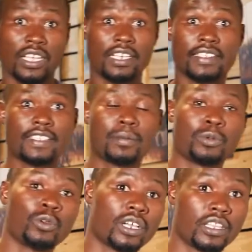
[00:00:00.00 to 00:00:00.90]
an
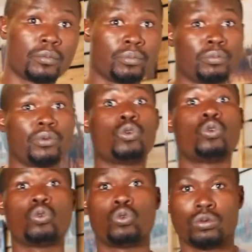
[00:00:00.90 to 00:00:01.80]
example, look at the people
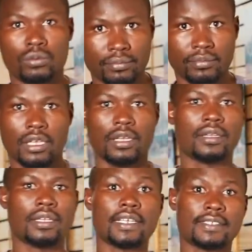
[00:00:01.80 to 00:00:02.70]
who
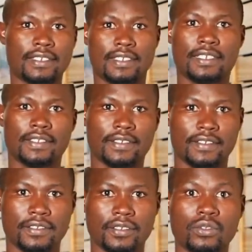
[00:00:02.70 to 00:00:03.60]

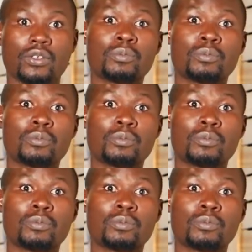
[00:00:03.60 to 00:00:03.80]
exercises. Those